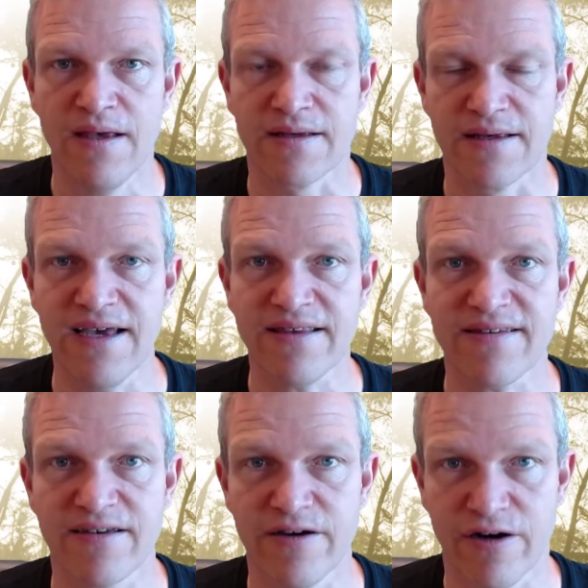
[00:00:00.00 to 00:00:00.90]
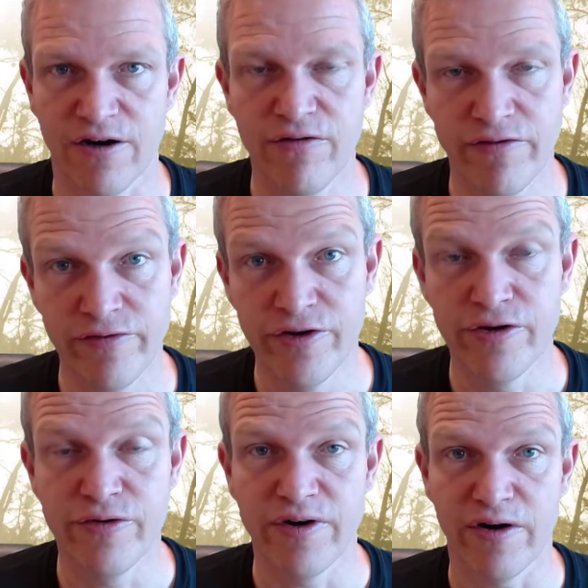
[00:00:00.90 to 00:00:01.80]
Get an
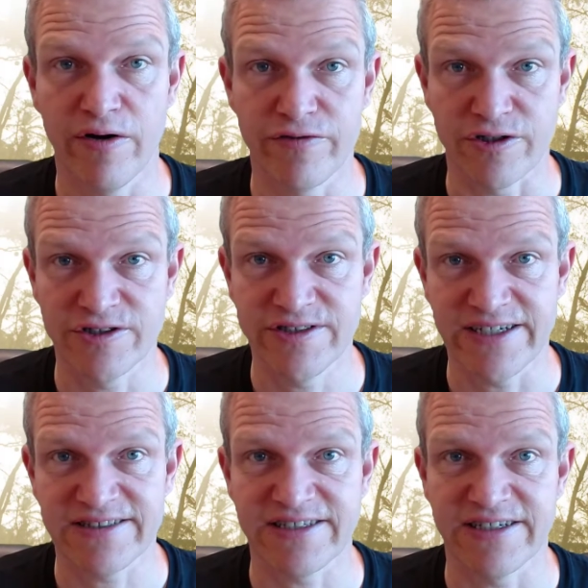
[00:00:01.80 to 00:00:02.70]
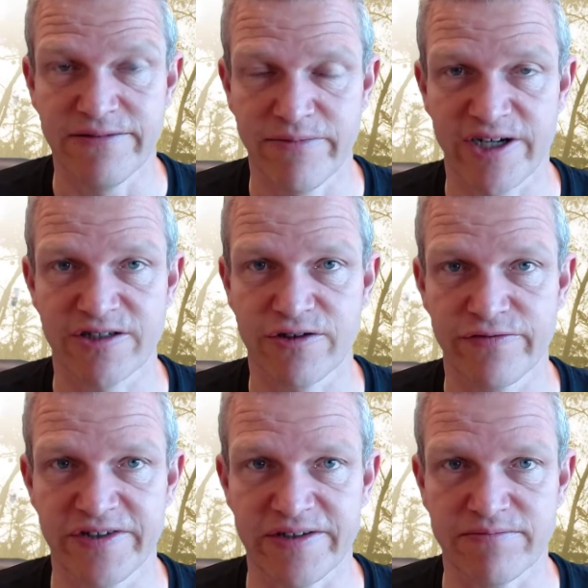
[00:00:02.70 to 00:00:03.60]
overview of your chats in Microsoft
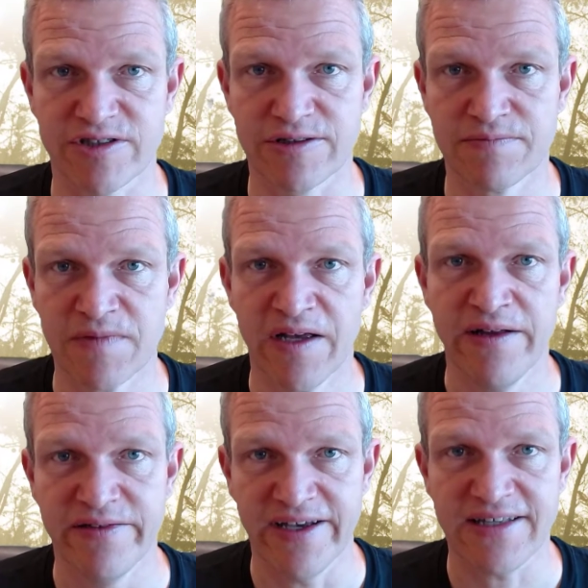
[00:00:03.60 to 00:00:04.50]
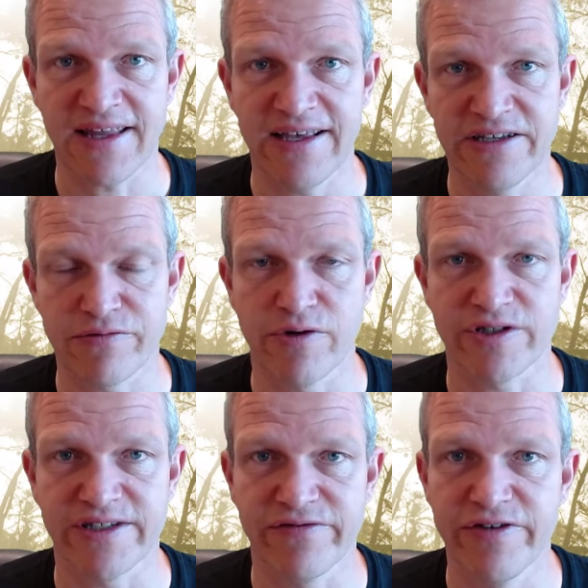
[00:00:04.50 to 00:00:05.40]
Teams. That is what
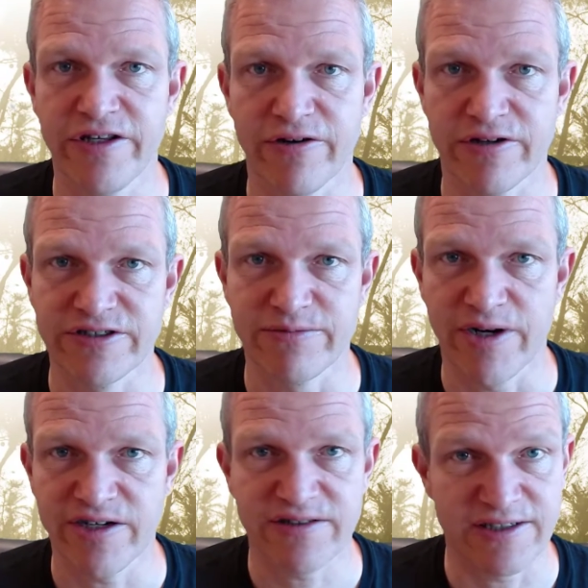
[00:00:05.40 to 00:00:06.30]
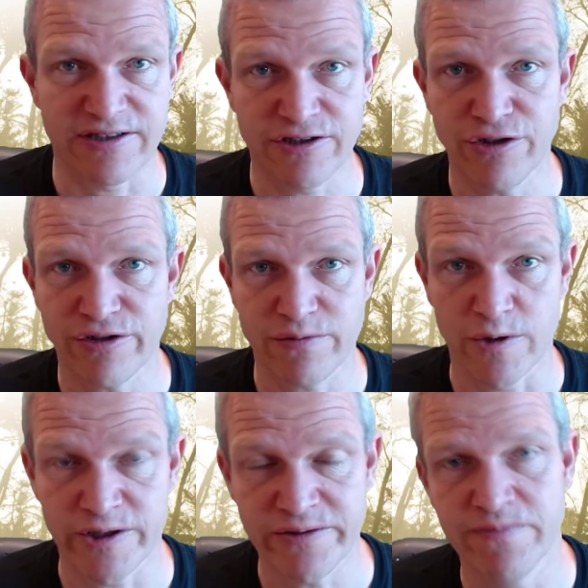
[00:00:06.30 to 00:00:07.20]
this video is about. It's a short
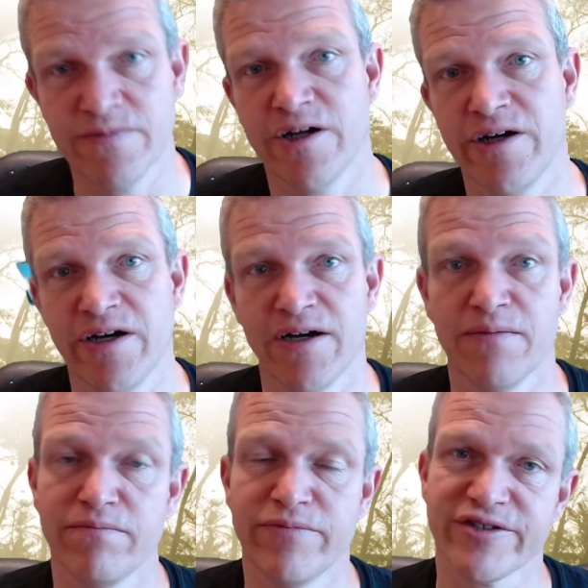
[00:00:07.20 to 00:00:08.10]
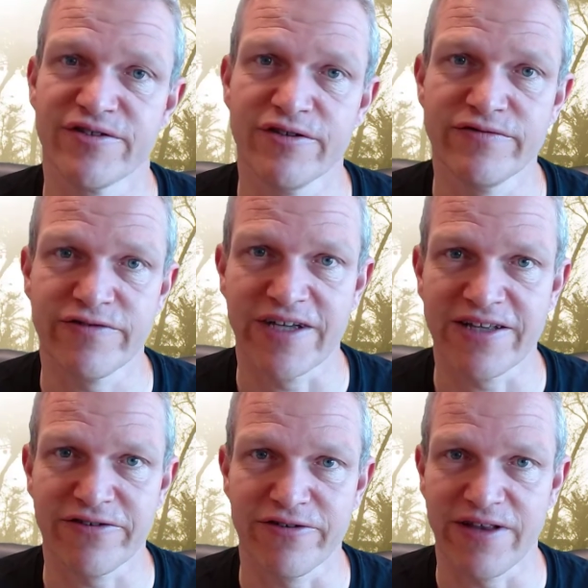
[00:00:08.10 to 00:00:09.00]
one, but don't forget
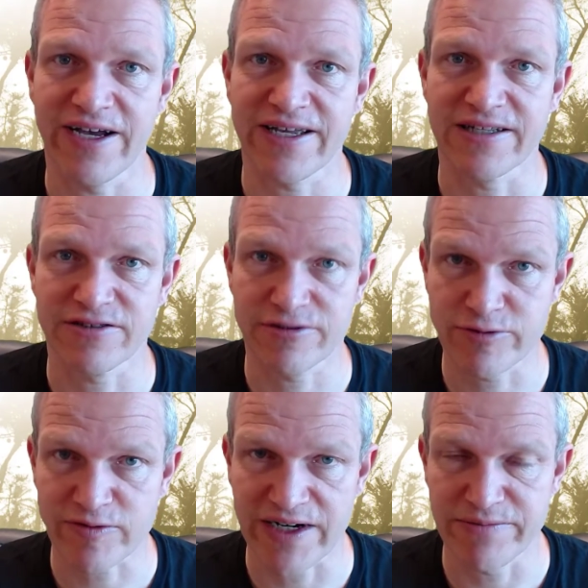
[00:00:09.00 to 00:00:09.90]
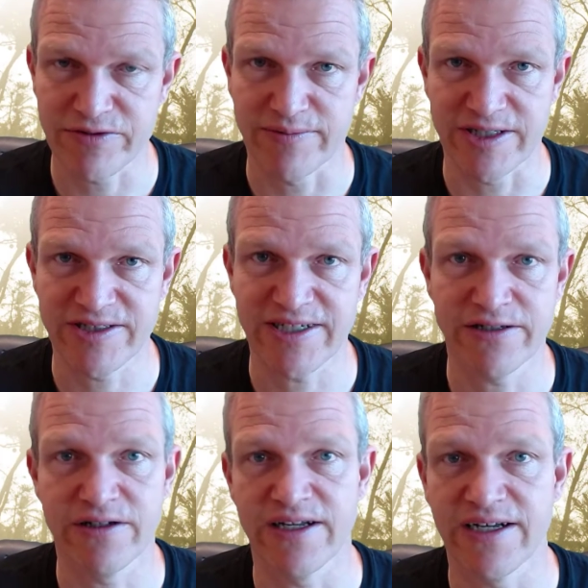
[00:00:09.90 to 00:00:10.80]
to like and subscribe to my
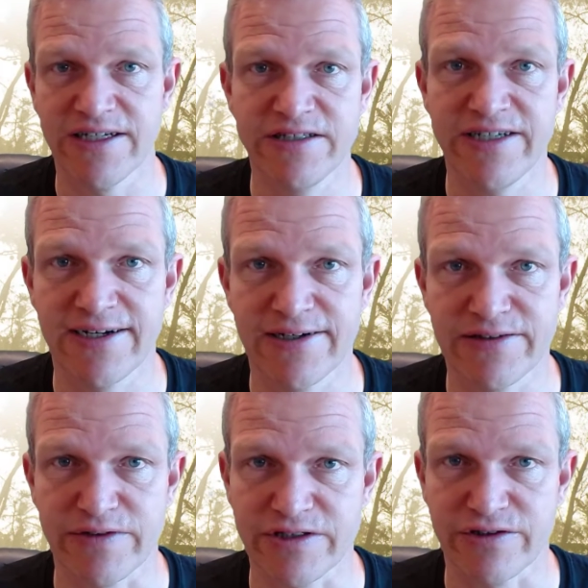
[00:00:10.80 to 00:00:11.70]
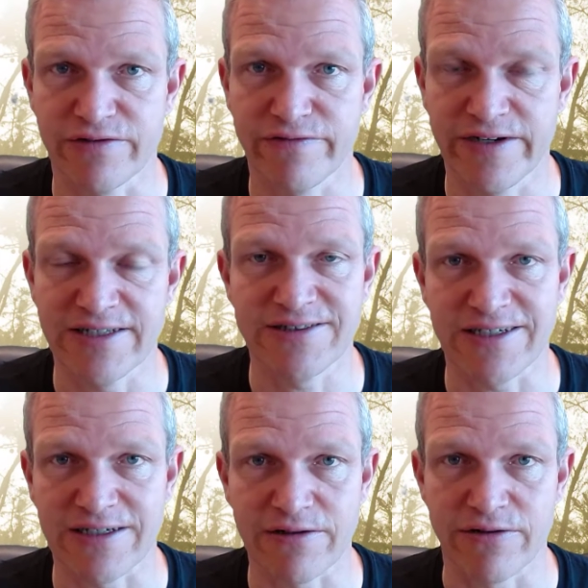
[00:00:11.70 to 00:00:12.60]
channel and share it with your friends and
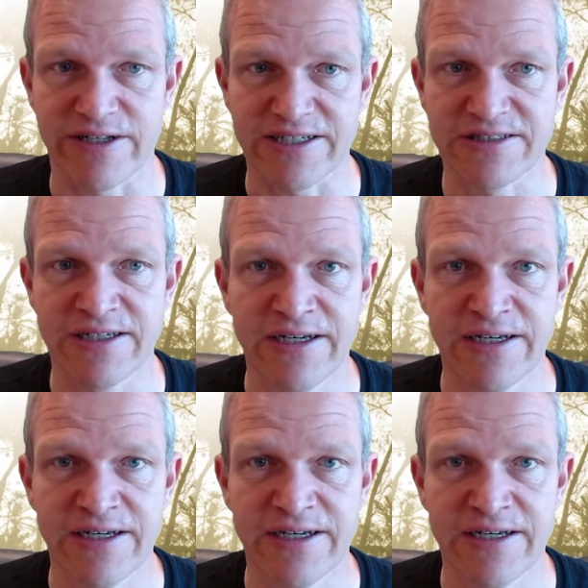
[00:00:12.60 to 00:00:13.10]
colleagues.